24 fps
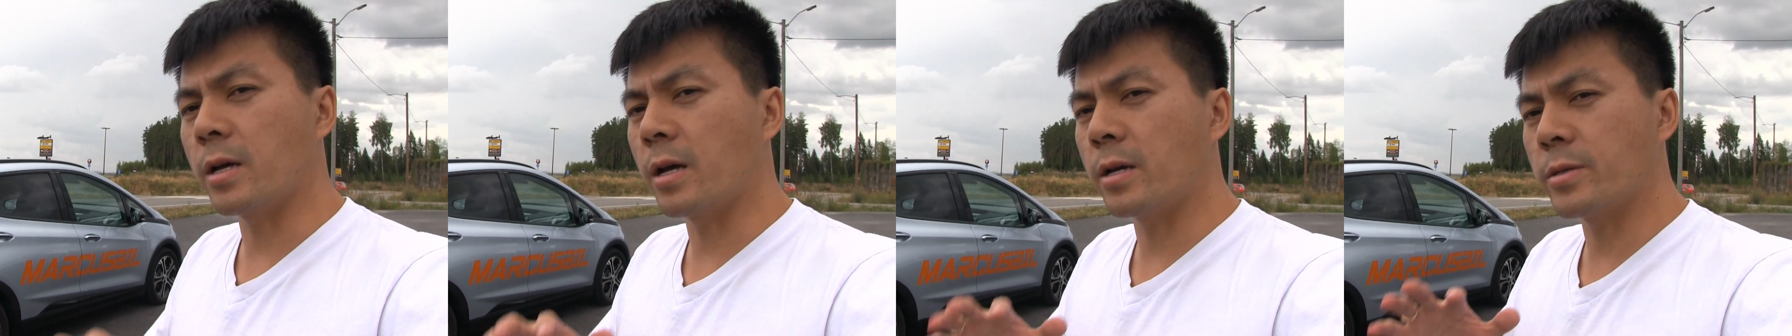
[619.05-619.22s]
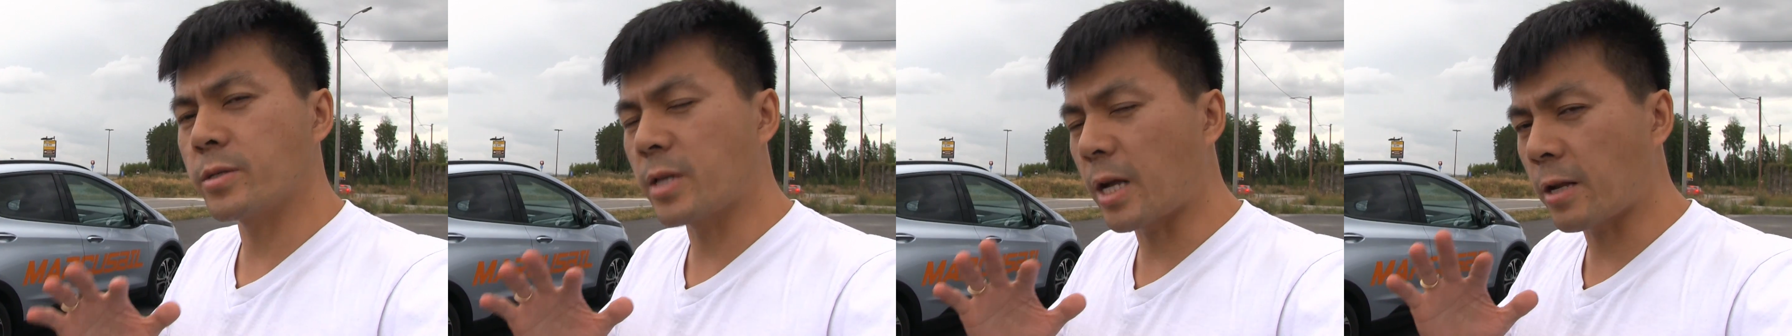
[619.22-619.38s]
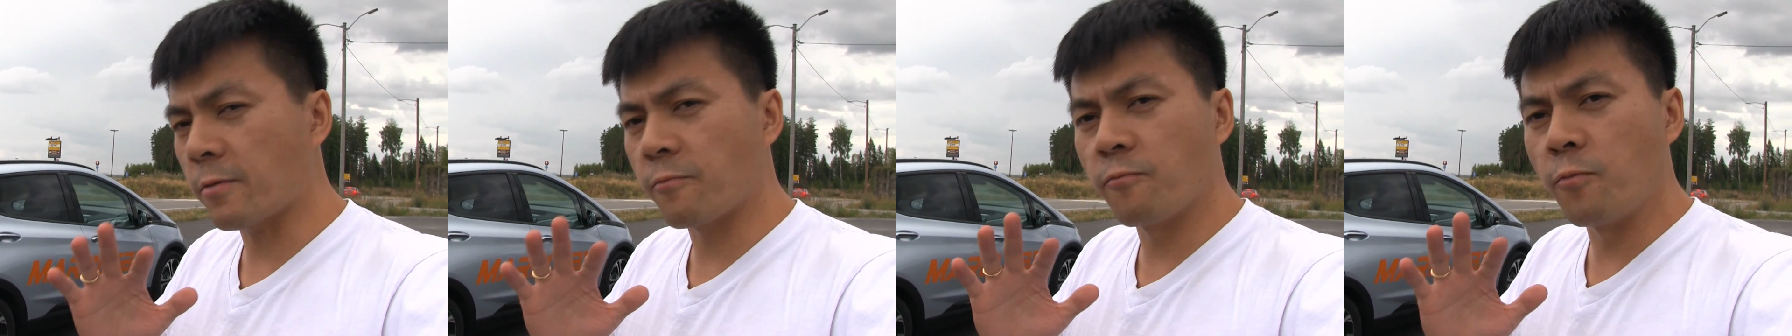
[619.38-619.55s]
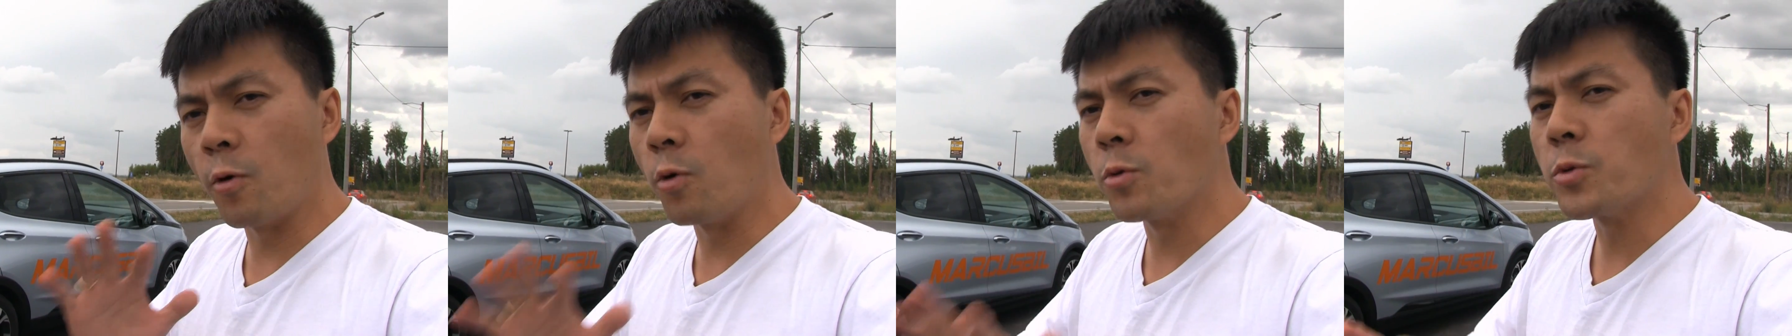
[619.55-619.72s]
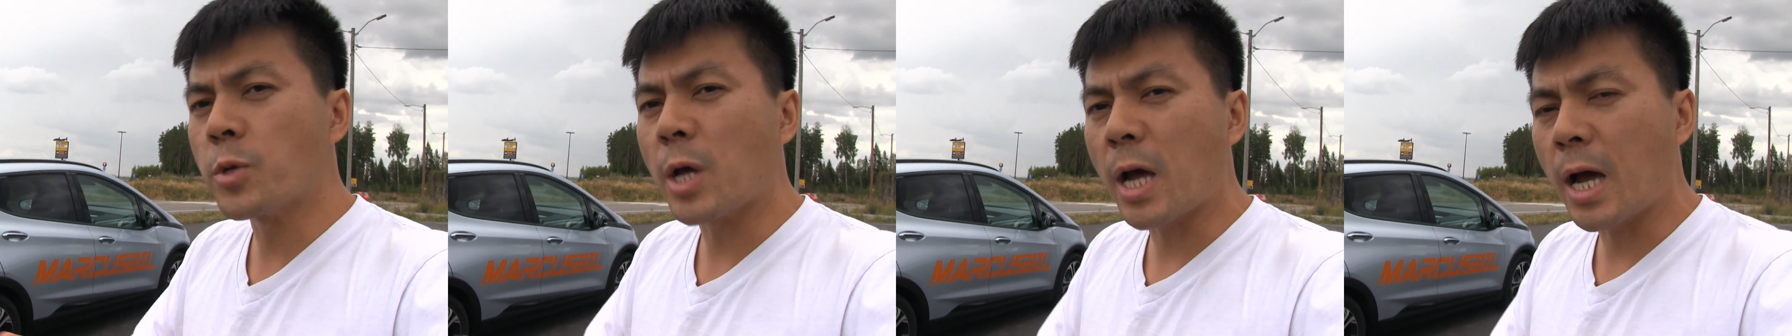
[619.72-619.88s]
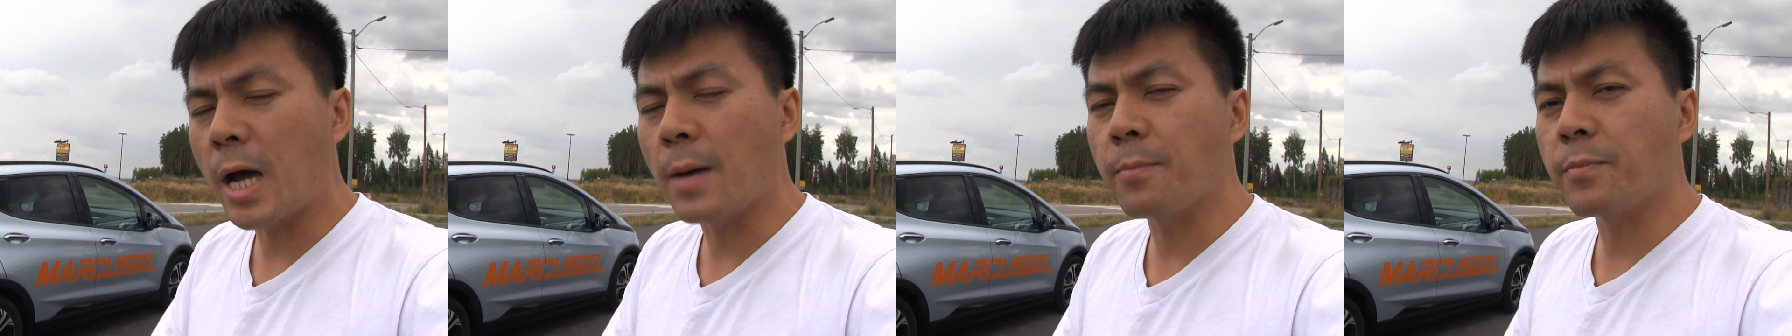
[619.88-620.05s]
that
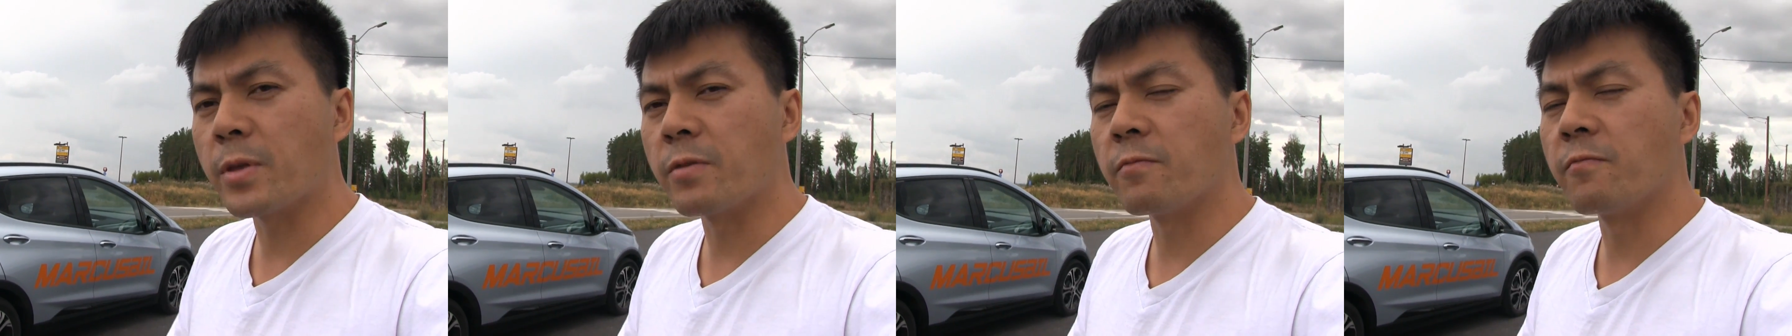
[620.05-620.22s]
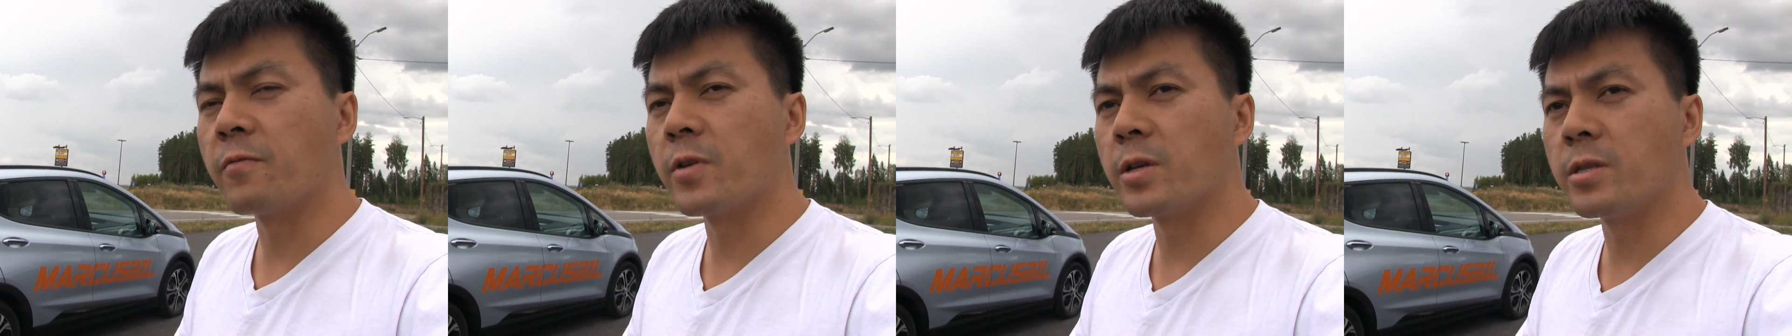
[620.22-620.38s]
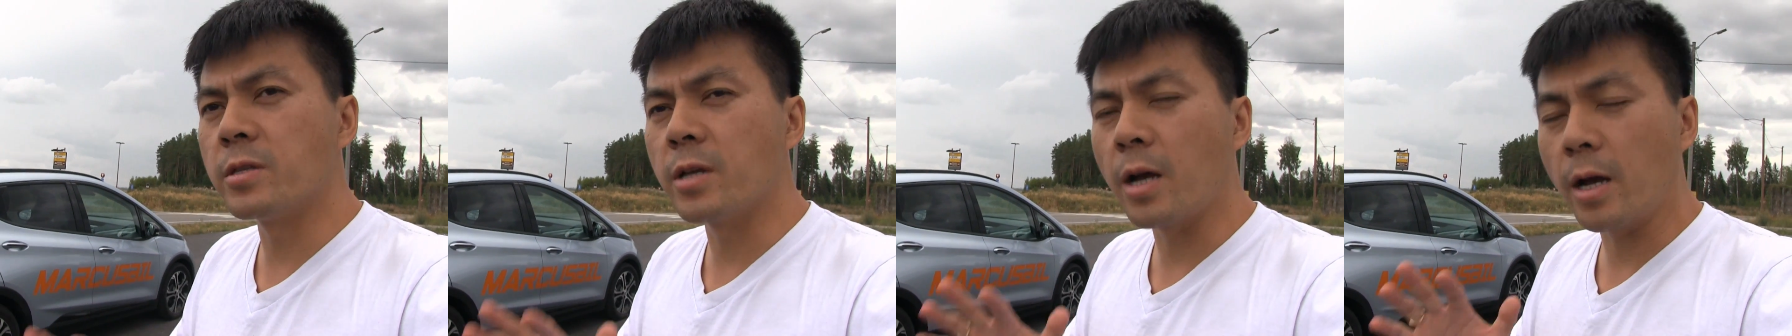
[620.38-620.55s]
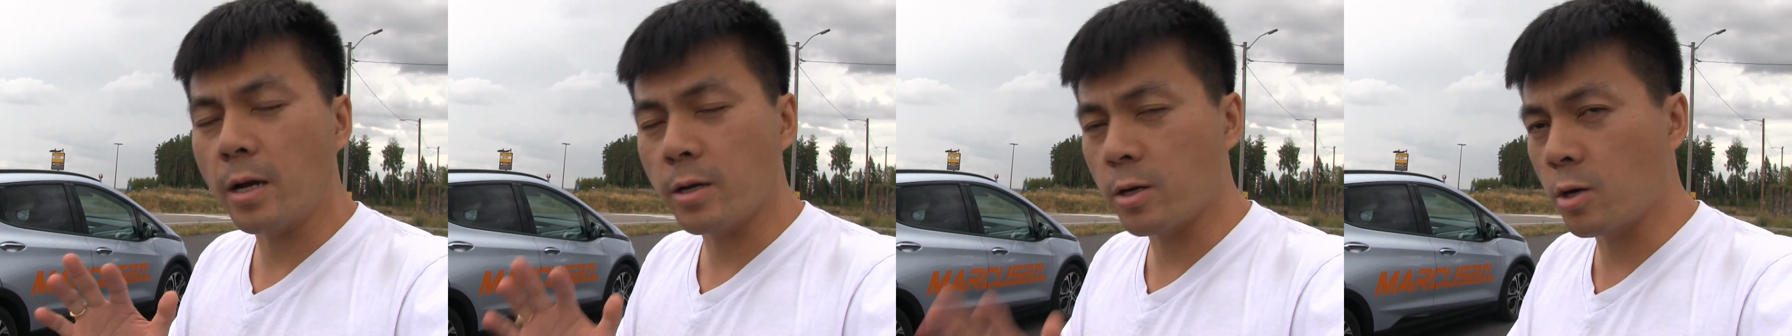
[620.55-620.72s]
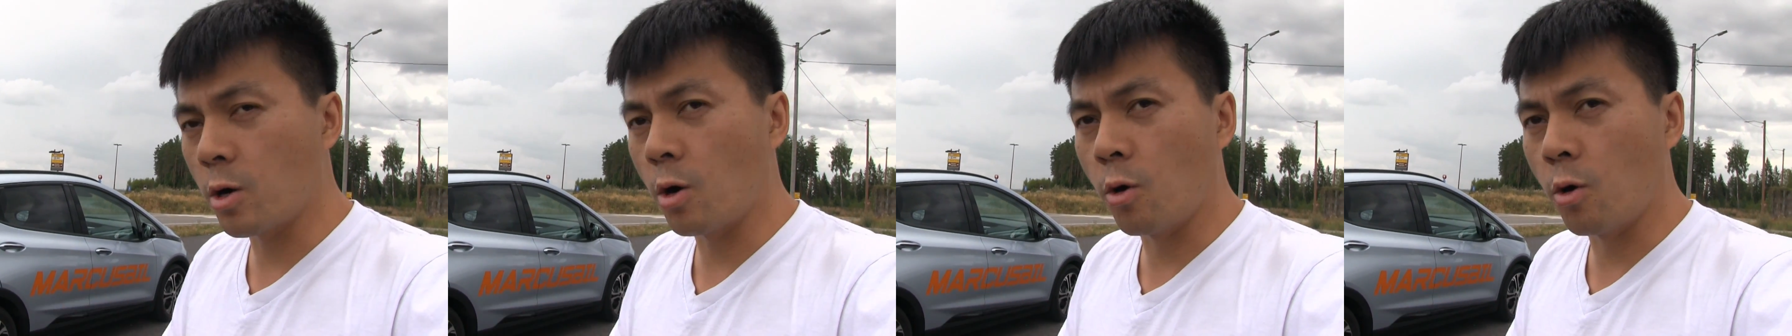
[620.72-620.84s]
won't happen with the